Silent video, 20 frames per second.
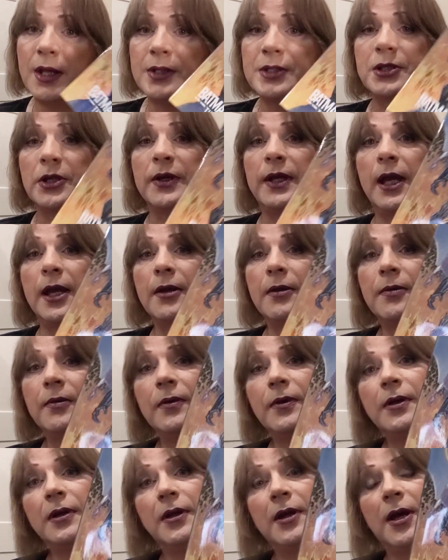So yeah,
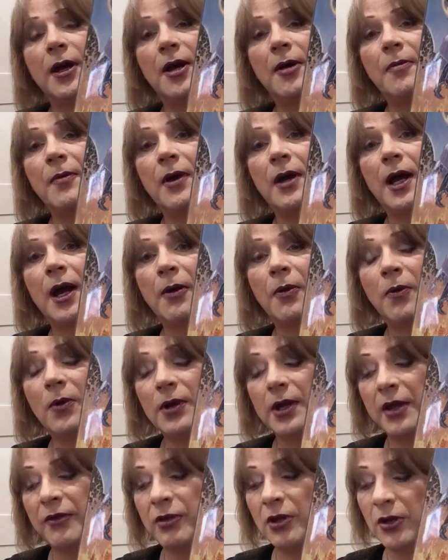
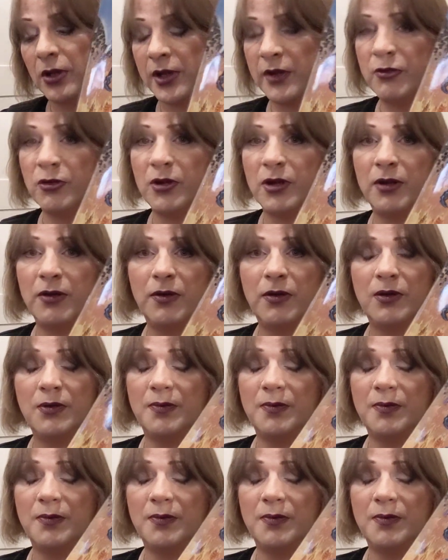if you're looking for